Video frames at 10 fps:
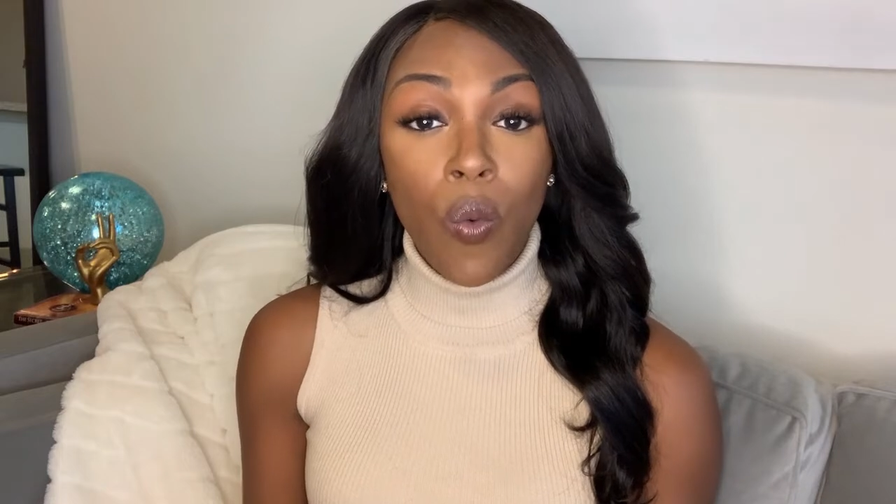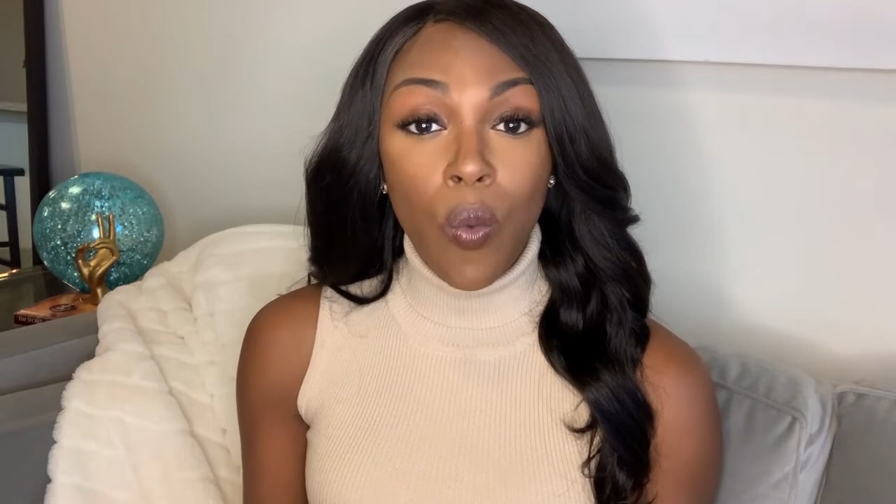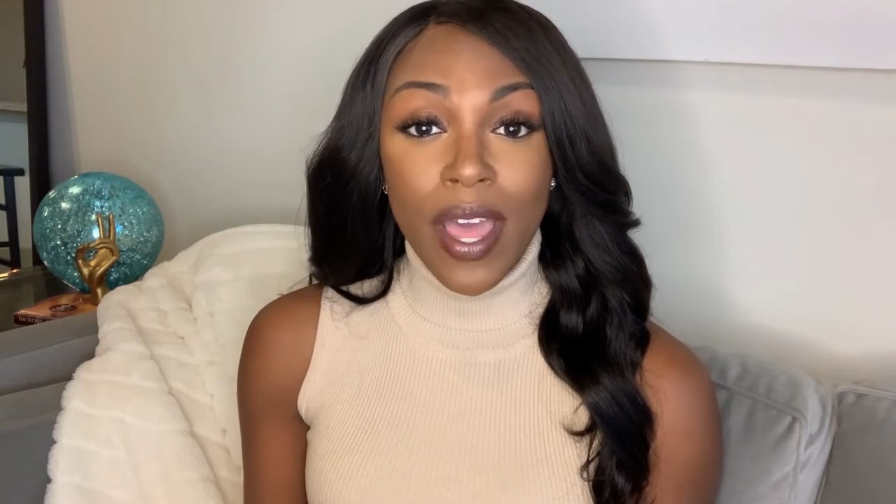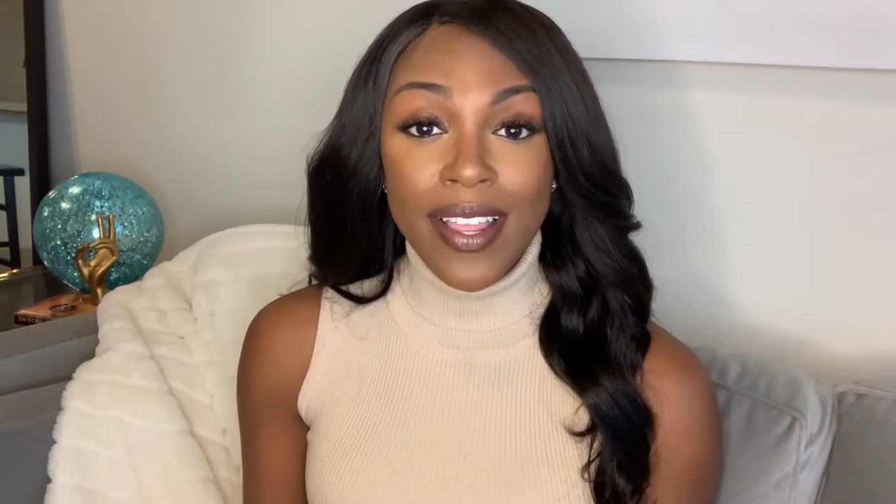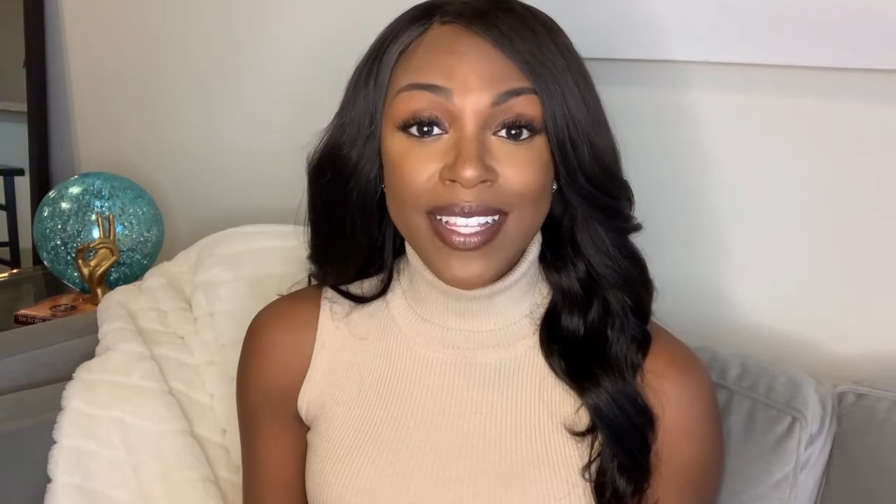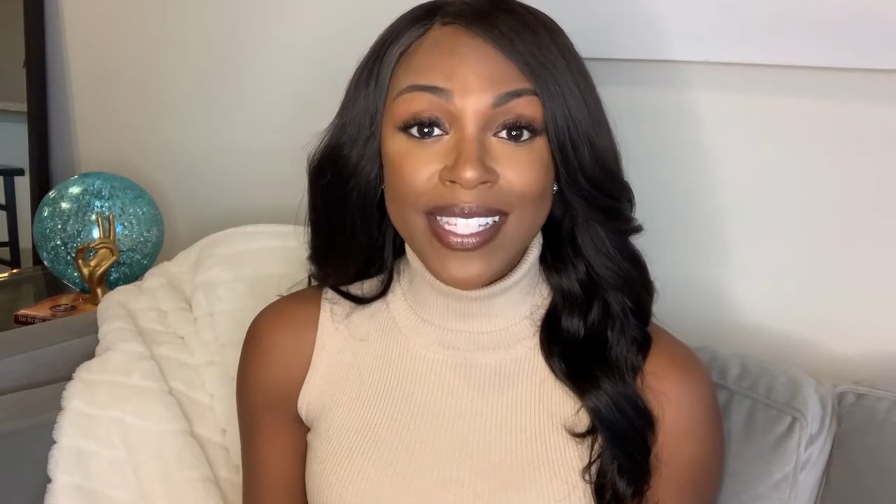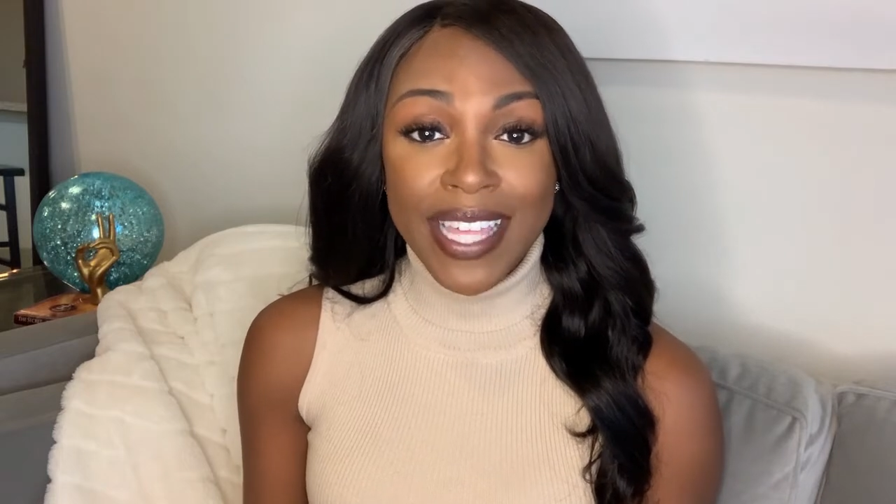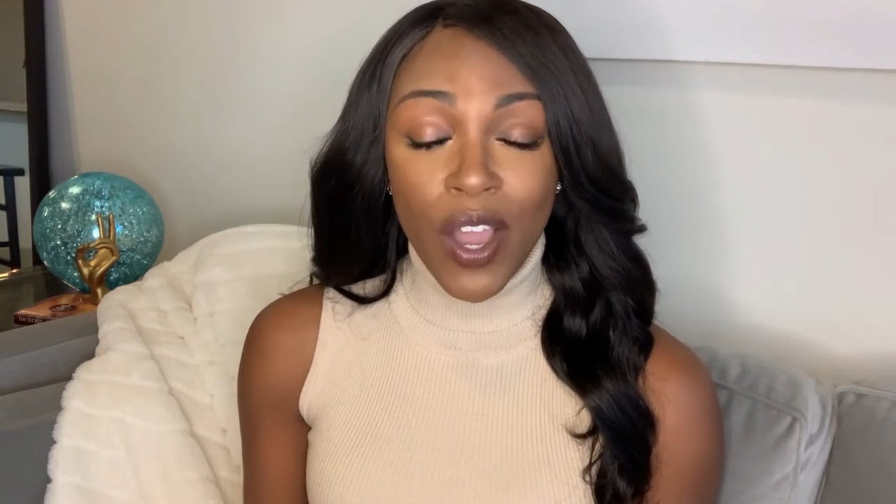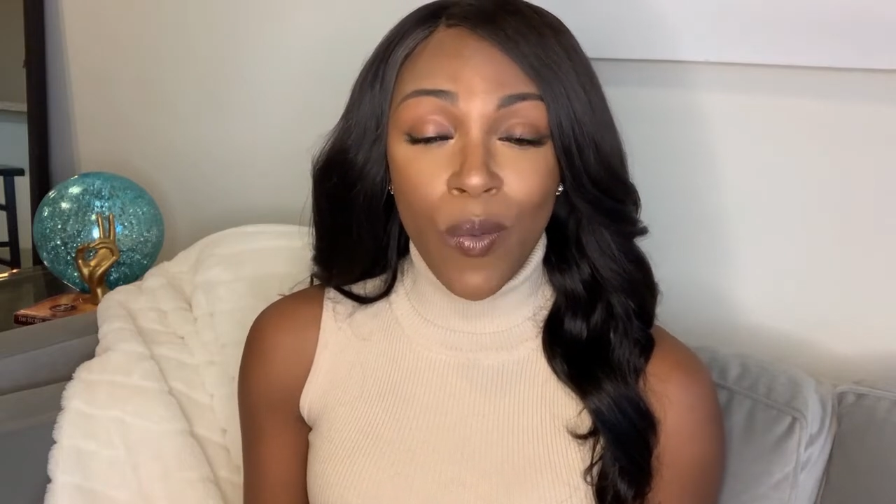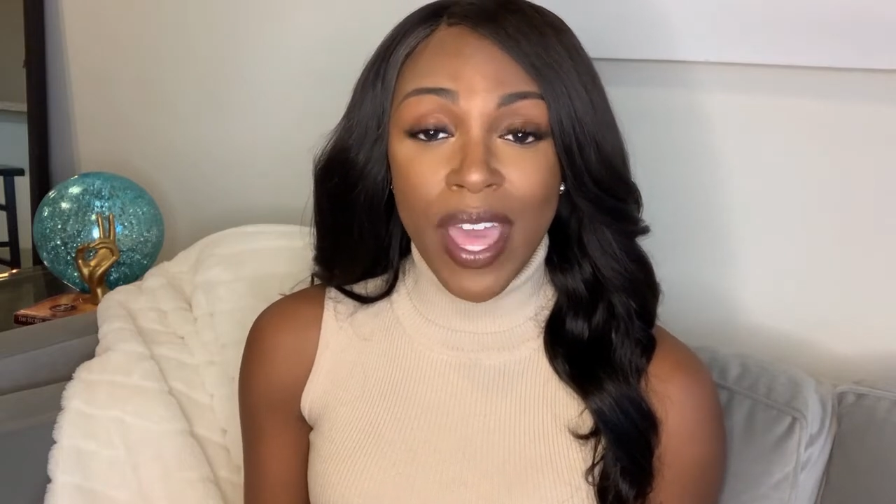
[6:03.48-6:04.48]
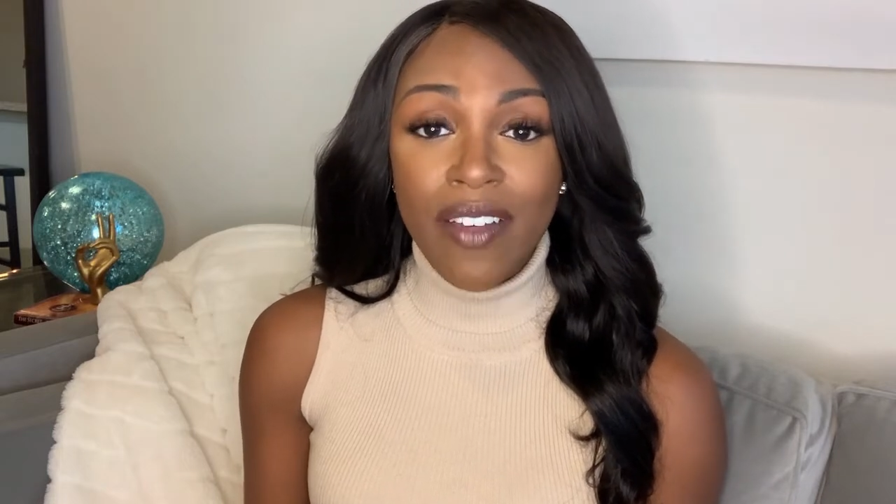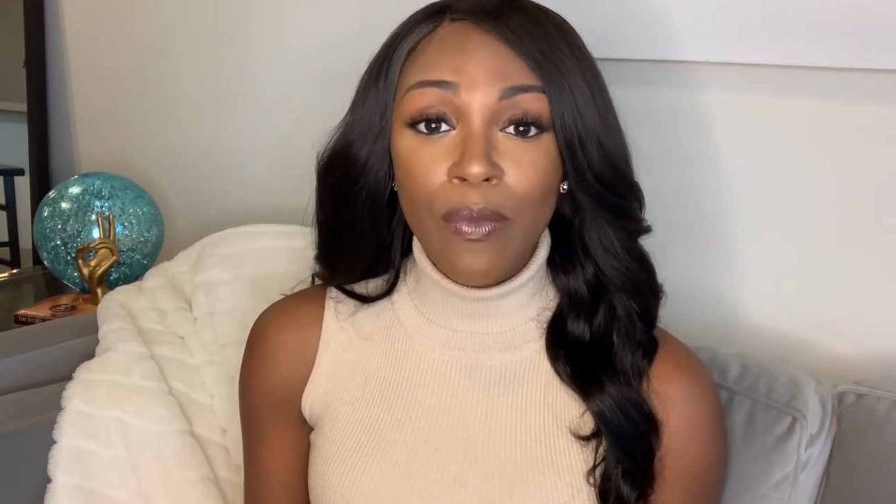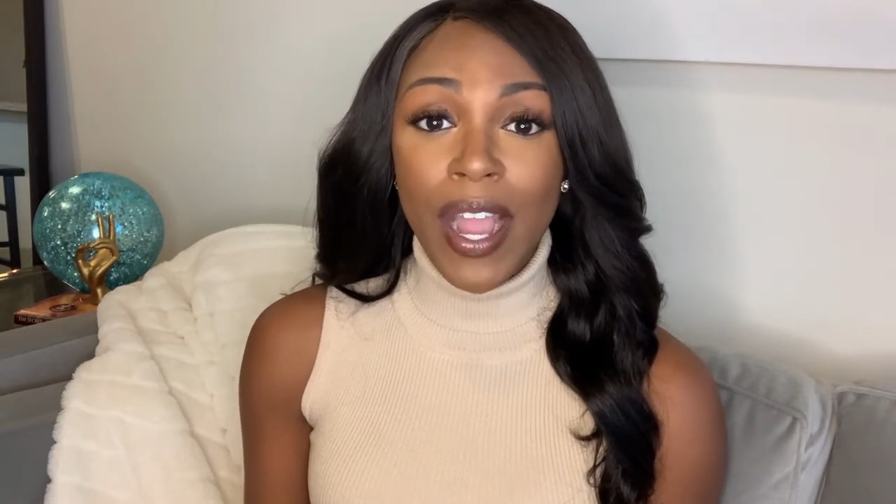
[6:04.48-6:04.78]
What is their way of